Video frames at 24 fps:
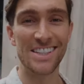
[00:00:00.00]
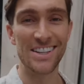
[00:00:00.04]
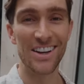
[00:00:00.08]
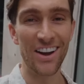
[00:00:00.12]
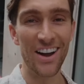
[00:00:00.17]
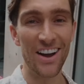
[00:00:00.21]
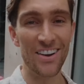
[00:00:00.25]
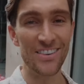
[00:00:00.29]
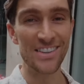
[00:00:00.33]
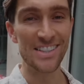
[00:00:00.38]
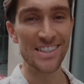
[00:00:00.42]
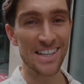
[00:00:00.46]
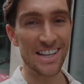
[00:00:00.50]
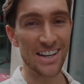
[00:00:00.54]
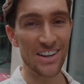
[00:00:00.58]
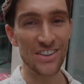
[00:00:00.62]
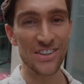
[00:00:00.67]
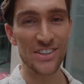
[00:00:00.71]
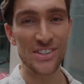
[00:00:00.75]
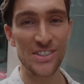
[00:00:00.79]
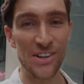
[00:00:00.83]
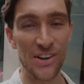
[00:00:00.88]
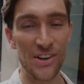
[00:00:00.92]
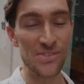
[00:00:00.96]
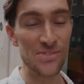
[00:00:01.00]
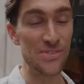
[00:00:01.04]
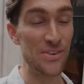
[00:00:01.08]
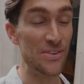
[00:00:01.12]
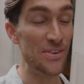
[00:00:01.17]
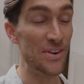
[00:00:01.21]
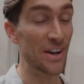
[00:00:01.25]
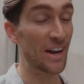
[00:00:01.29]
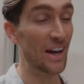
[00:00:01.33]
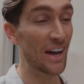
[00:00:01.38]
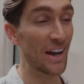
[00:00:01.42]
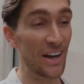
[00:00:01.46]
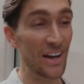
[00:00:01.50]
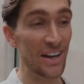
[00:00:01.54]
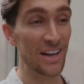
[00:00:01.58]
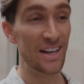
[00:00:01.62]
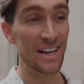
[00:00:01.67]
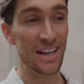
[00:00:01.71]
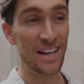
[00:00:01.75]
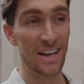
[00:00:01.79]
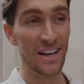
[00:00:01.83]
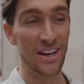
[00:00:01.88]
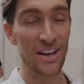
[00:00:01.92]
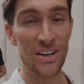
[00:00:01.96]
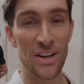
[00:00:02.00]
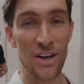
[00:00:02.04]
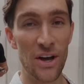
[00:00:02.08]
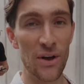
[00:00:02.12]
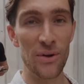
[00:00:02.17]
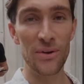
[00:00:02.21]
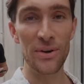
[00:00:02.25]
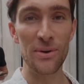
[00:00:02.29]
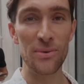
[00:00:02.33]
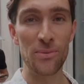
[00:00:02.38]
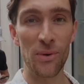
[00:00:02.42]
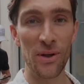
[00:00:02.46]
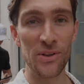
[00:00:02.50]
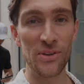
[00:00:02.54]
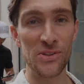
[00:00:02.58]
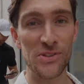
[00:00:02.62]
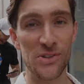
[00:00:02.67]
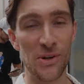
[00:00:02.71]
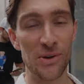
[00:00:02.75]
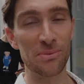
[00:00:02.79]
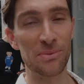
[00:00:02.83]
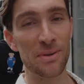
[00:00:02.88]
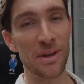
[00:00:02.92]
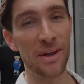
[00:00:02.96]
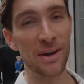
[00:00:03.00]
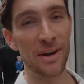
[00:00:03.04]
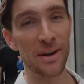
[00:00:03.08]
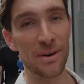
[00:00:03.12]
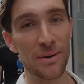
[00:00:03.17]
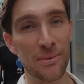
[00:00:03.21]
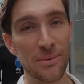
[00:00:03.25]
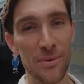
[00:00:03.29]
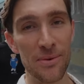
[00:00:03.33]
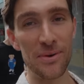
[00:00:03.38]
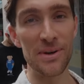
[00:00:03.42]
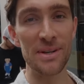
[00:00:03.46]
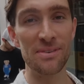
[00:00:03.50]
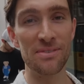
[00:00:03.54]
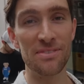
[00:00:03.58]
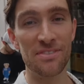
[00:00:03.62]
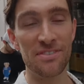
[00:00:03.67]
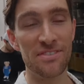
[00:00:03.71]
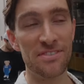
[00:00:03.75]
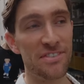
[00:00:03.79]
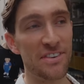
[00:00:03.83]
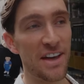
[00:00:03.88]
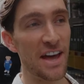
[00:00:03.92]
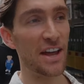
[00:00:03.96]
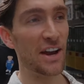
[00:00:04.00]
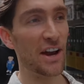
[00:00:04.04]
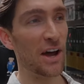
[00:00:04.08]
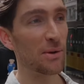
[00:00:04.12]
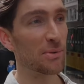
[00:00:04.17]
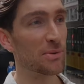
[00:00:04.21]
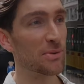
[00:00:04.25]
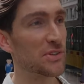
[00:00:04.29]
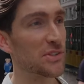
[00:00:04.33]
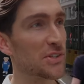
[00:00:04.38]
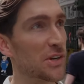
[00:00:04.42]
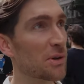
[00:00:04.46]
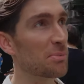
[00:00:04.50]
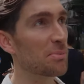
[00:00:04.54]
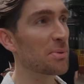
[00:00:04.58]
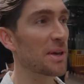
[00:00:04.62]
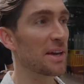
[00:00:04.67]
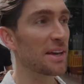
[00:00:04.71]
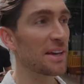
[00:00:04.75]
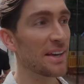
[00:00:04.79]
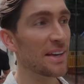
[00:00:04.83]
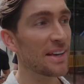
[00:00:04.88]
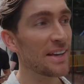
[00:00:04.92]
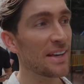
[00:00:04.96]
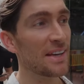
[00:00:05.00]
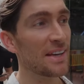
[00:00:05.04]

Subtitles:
and I were sitting on the sofa. We're like, only one shop done and I'm already fed up with shopping.